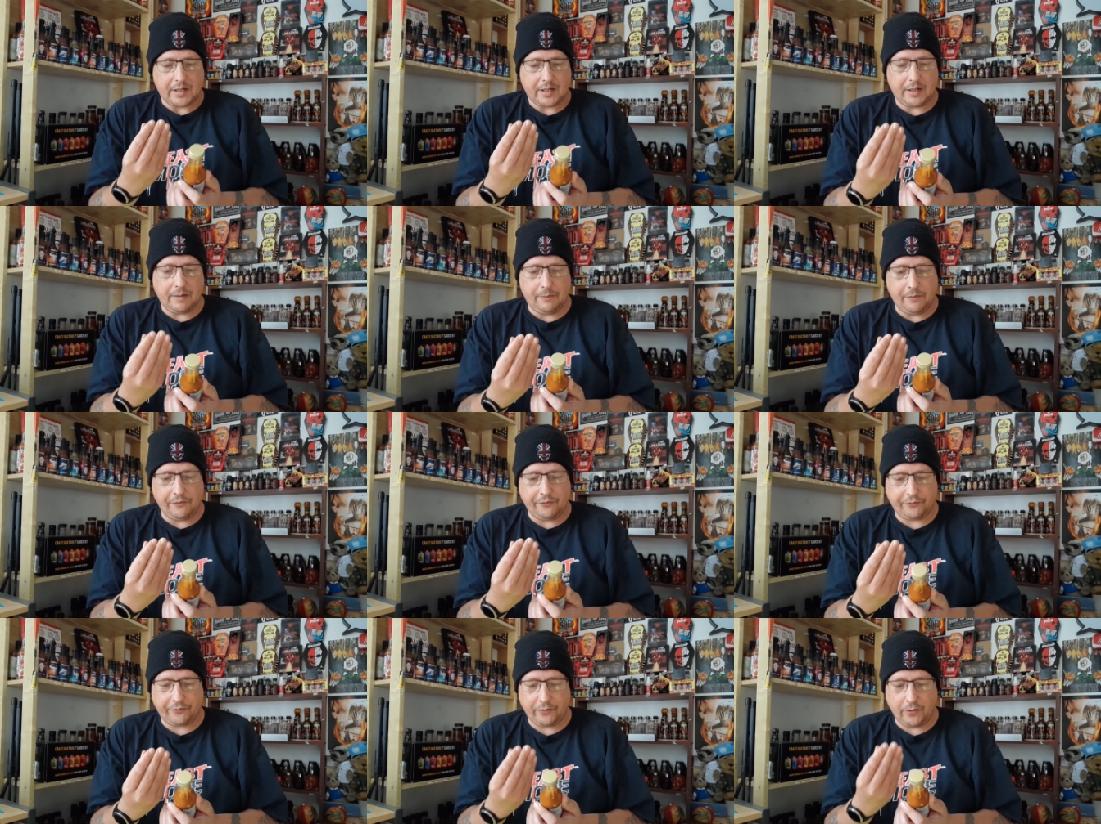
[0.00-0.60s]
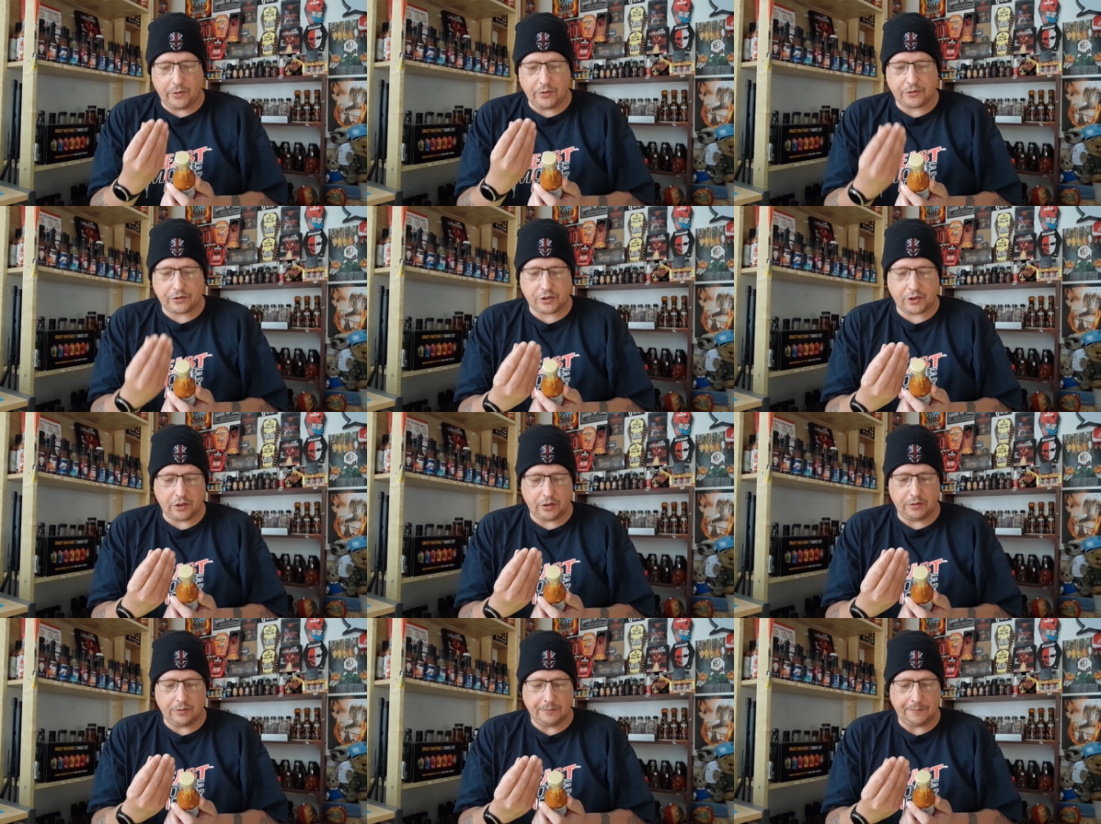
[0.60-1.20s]
coming through
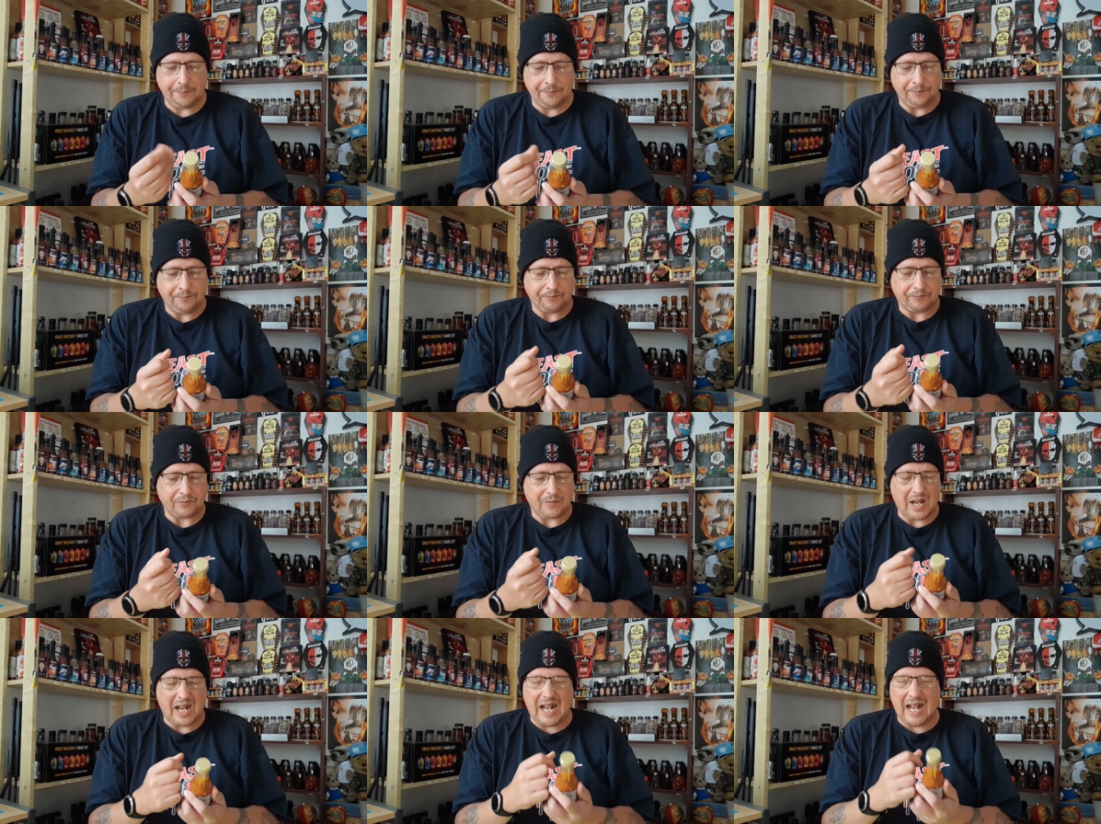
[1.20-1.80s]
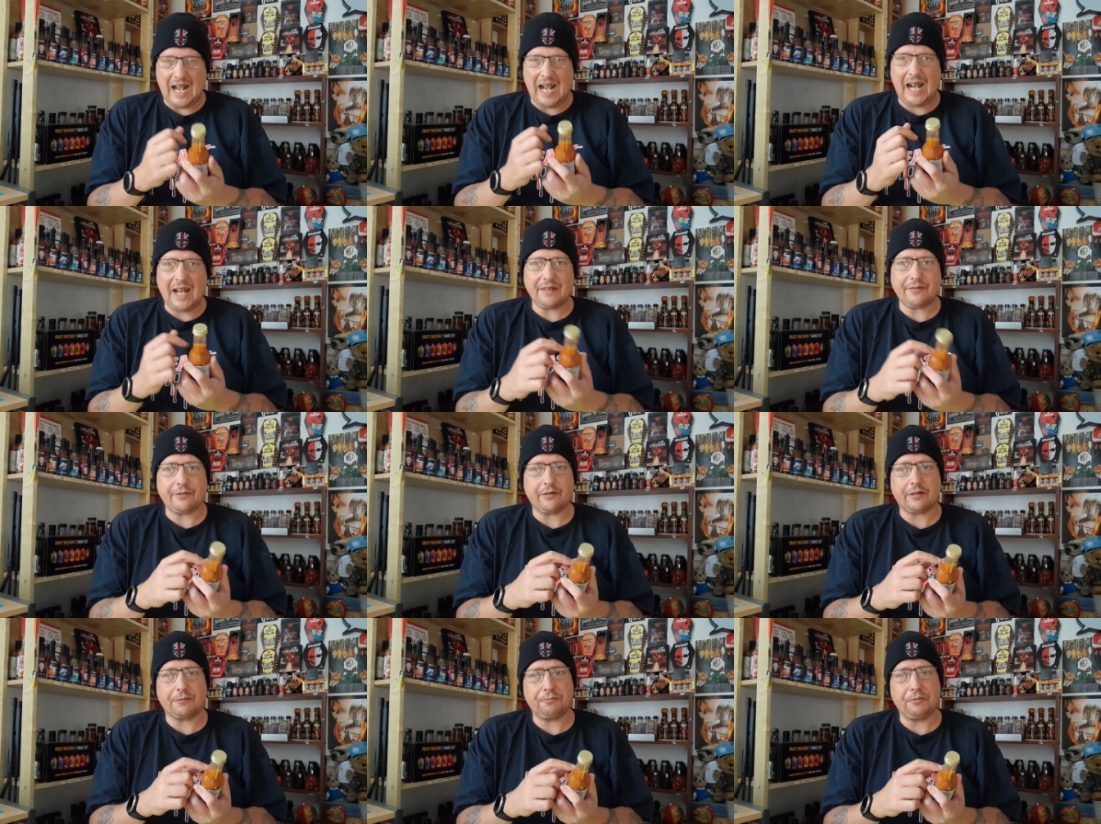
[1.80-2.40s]
too.
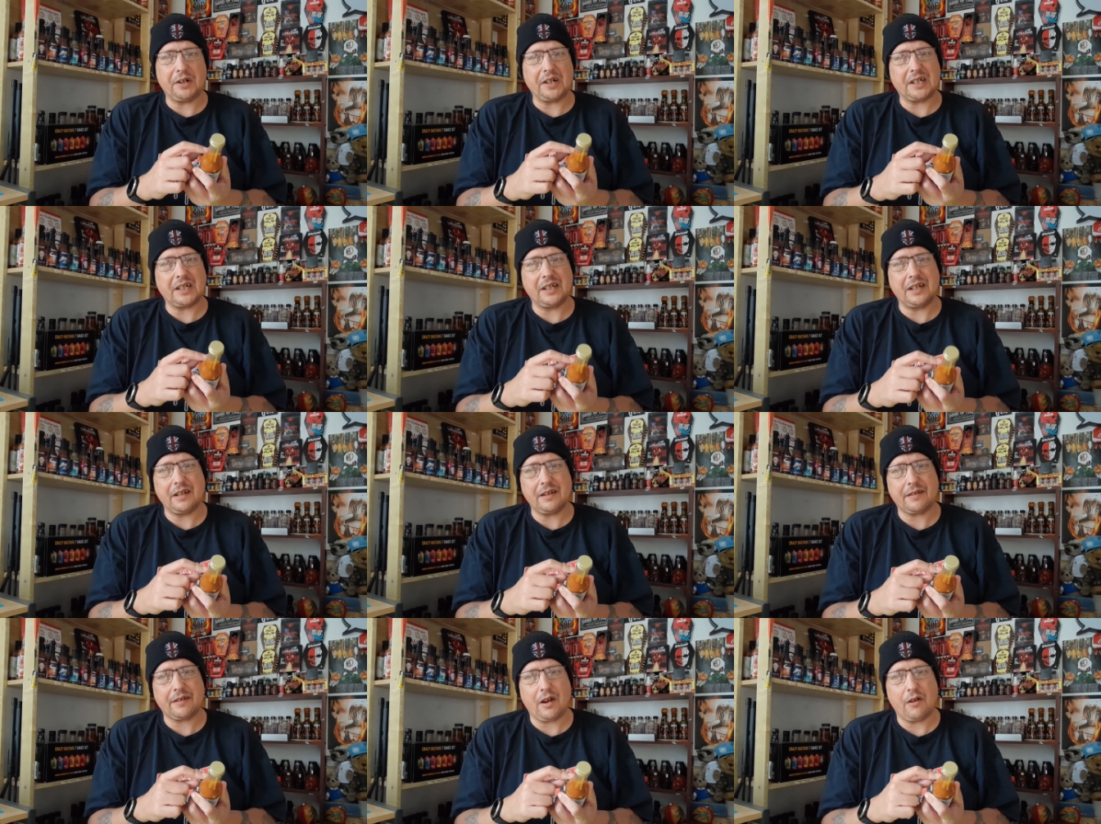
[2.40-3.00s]
As for sprinkling this